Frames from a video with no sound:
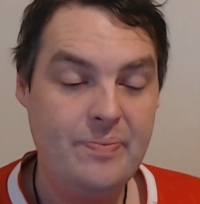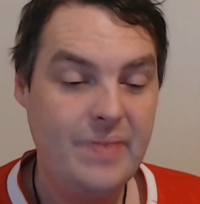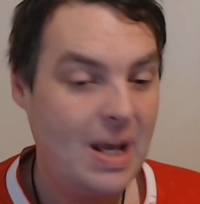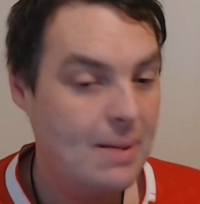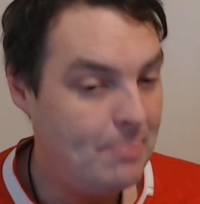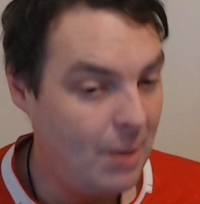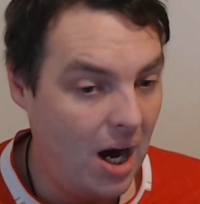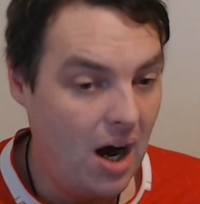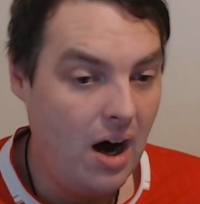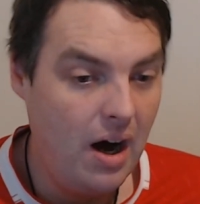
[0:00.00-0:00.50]

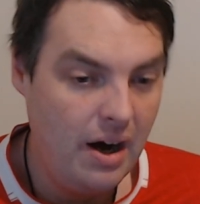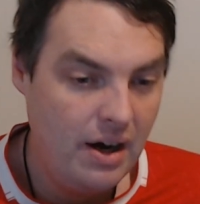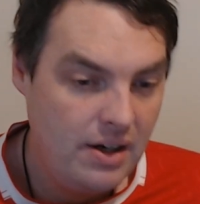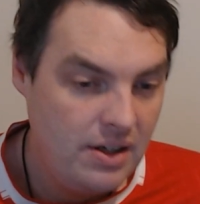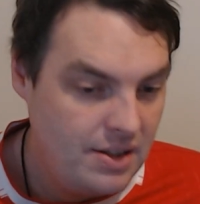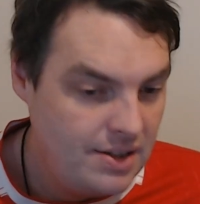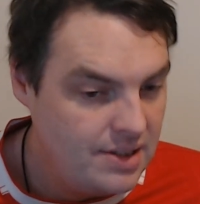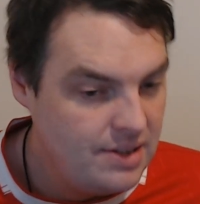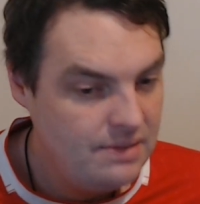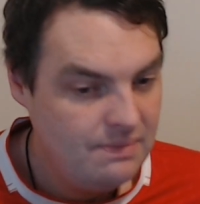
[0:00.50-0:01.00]
But
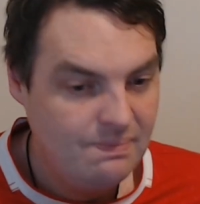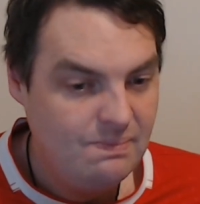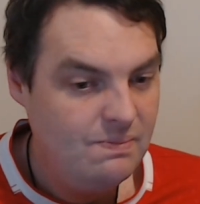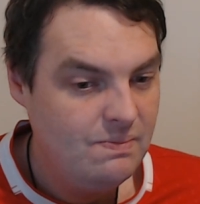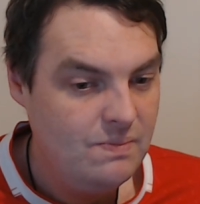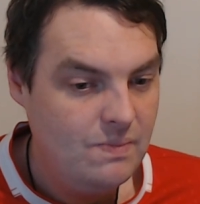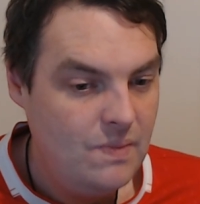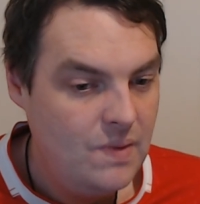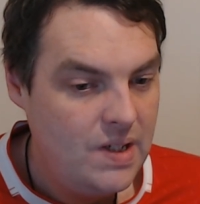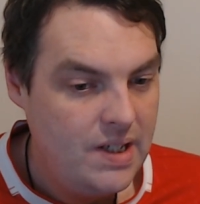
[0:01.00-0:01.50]

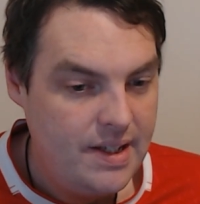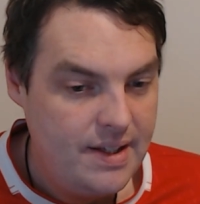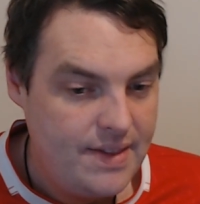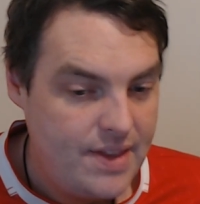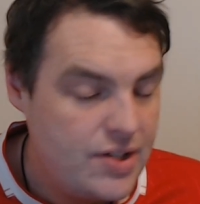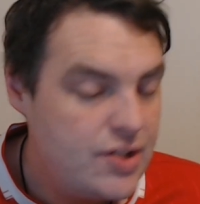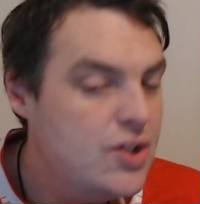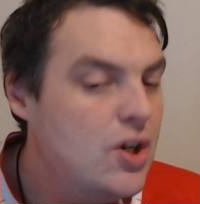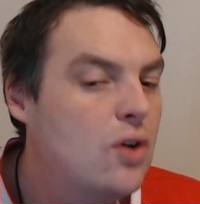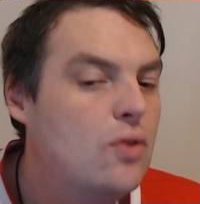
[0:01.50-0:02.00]

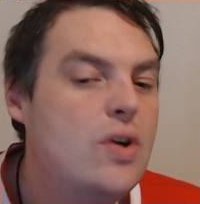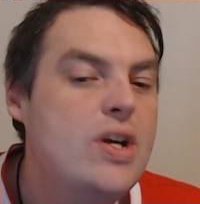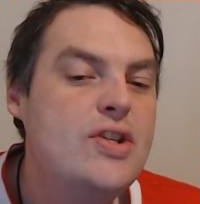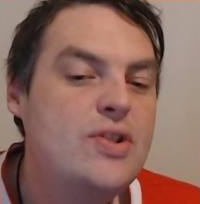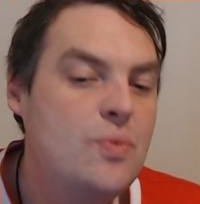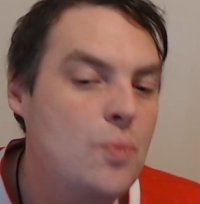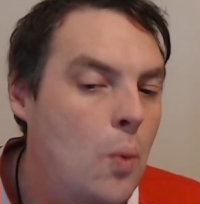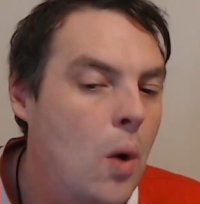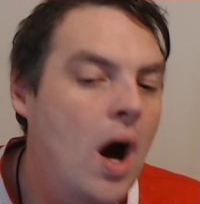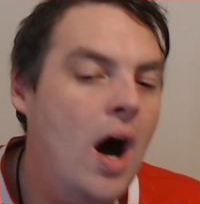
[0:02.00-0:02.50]
there's no
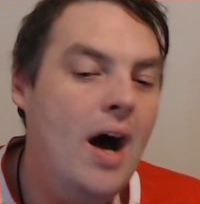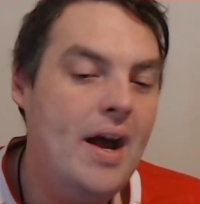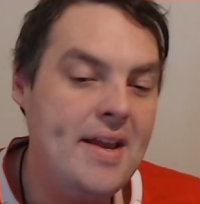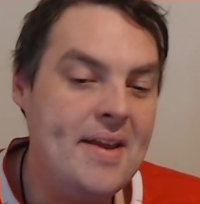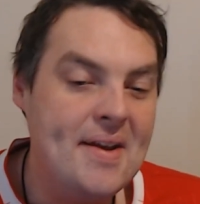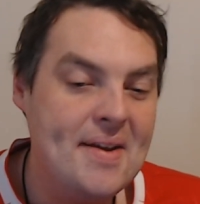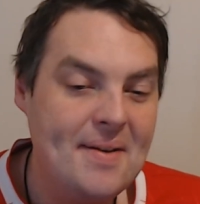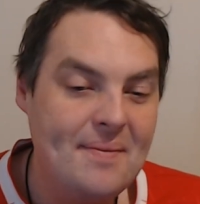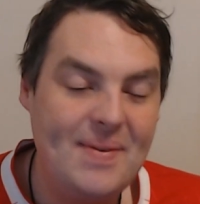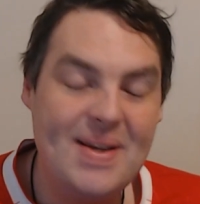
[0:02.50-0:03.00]
reason why,
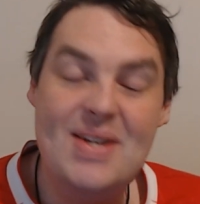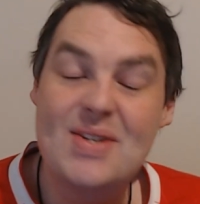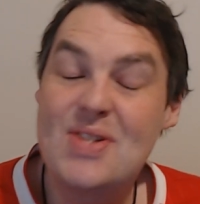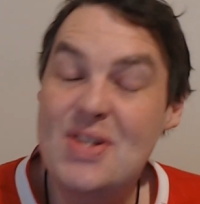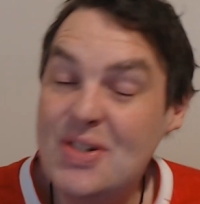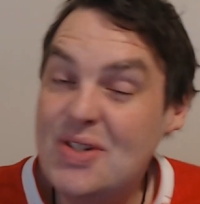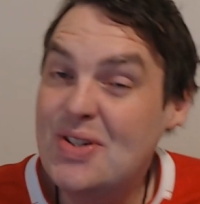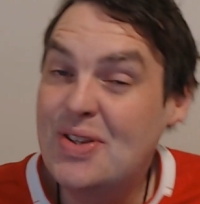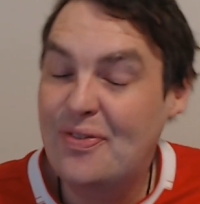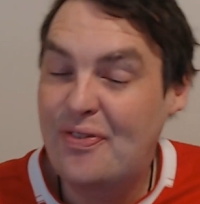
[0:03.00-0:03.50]
because
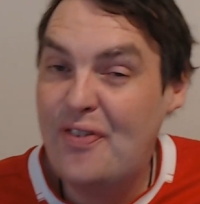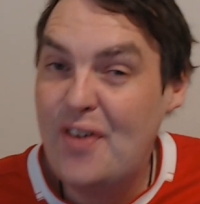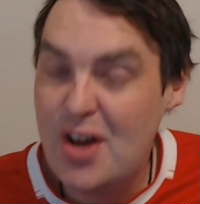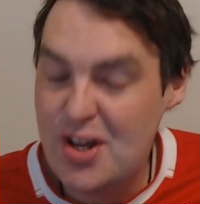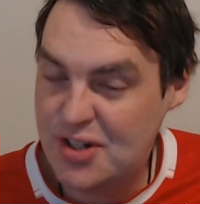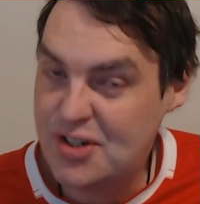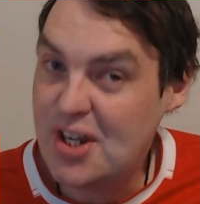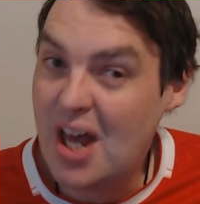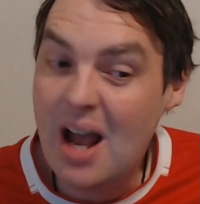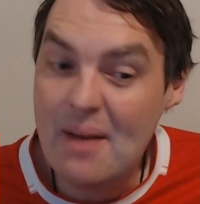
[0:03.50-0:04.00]
this is the
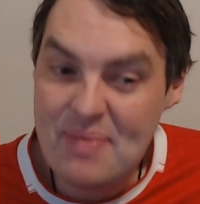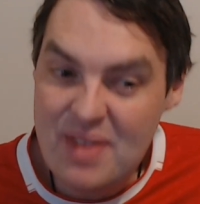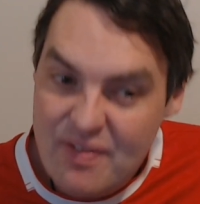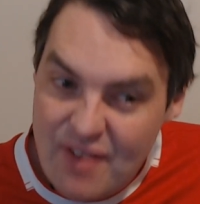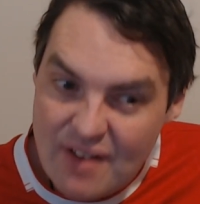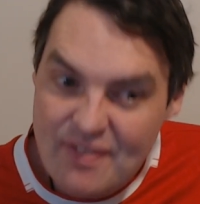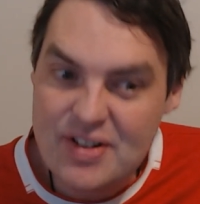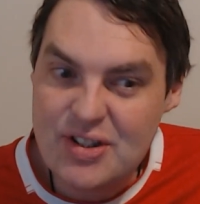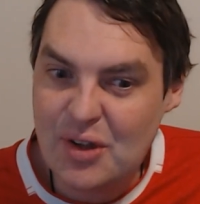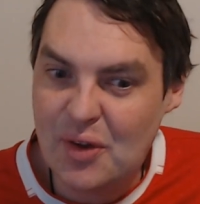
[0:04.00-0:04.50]
first time they've
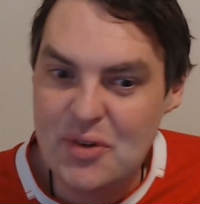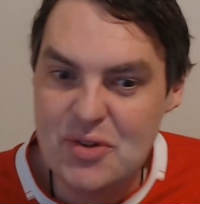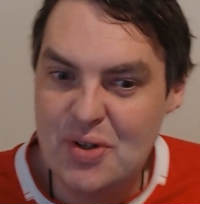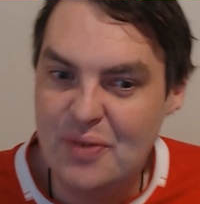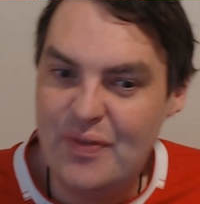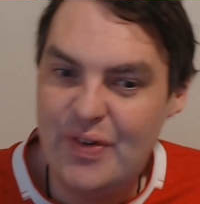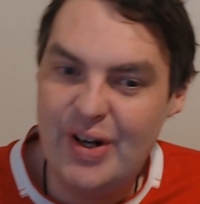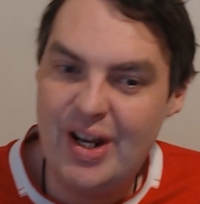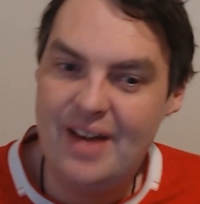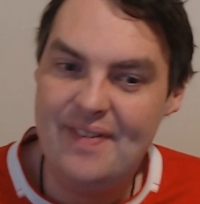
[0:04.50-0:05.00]
ever done
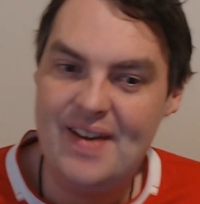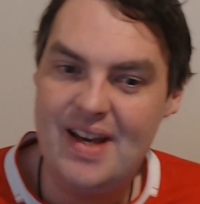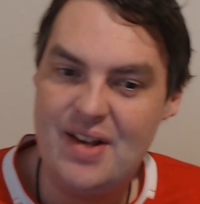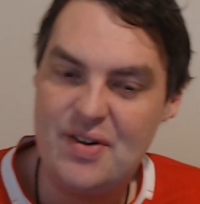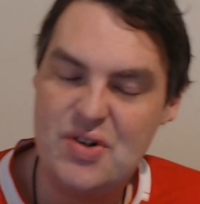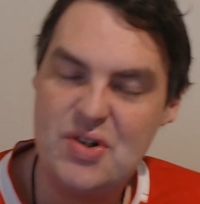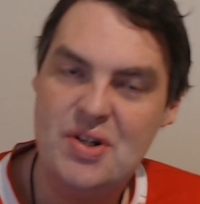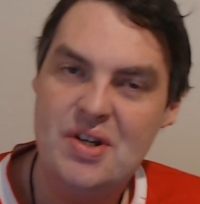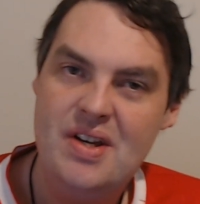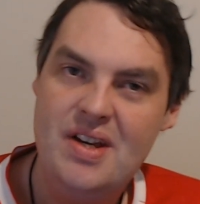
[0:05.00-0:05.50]
something like this.